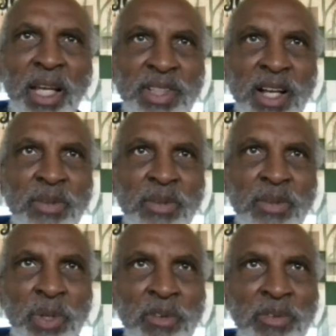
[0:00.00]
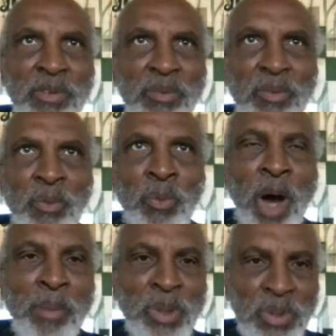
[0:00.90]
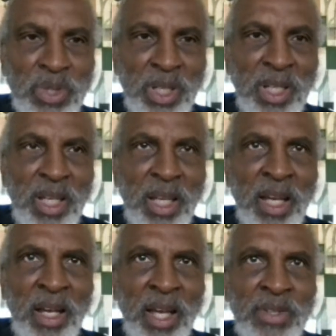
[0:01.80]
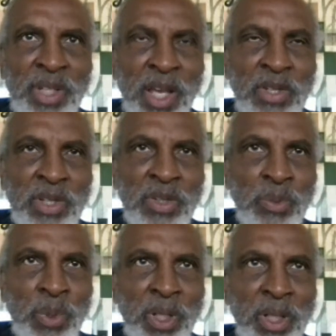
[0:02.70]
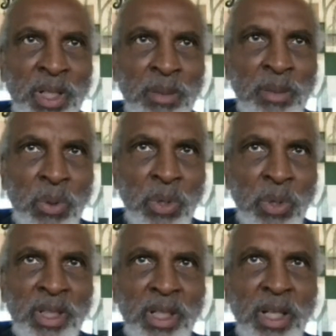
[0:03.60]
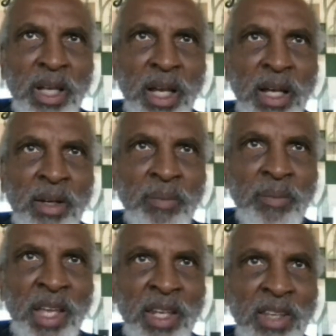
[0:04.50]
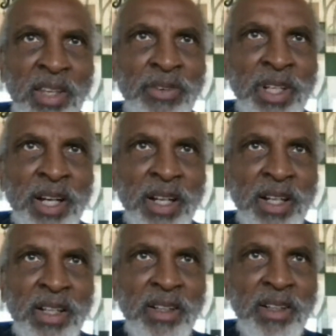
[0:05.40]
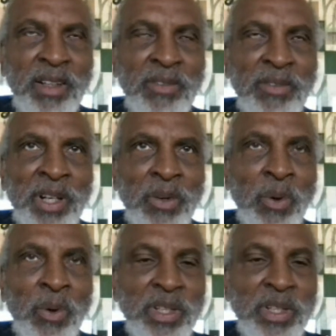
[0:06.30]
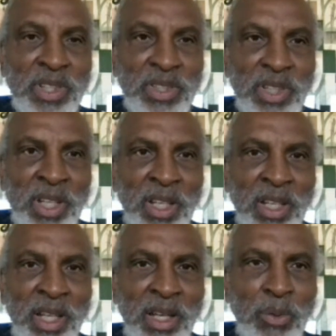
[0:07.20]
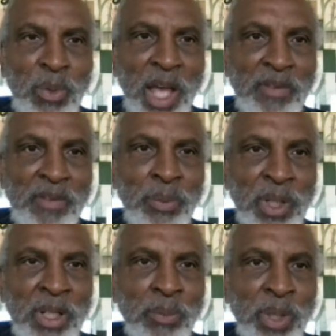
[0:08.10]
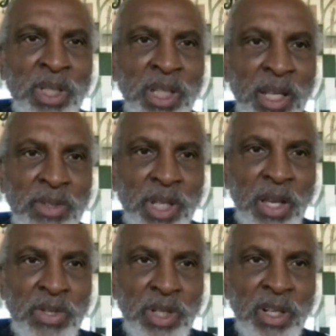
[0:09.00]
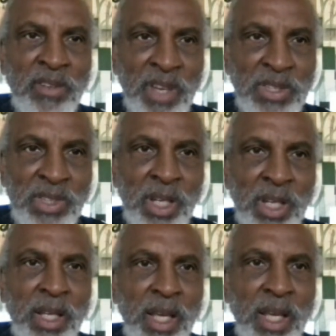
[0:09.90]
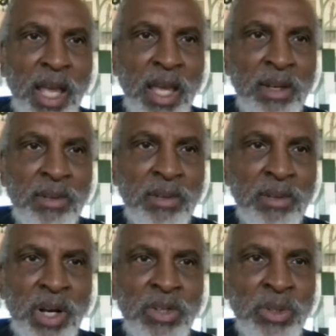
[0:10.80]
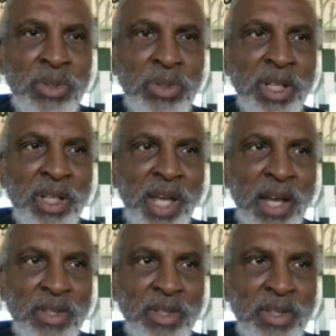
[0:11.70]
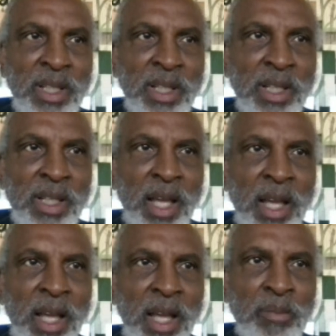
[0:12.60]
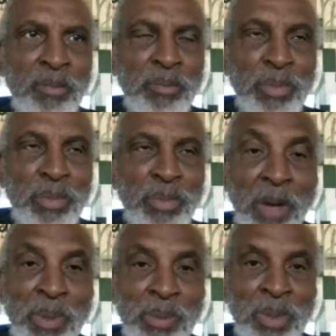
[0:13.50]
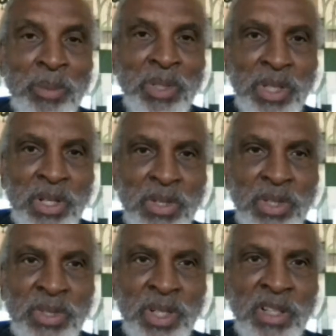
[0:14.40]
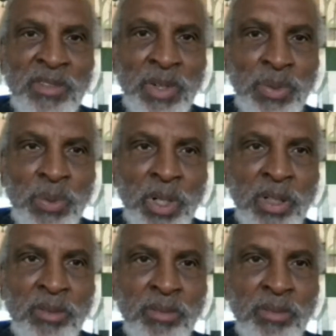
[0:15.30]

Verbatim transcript: as the country sort of wobbles, uh, education is really important. Uh, and if we are if we are going to succeed, we have to really rethink education and invest in it and start using it to actually um, prepare people to be citizens in a diverse world.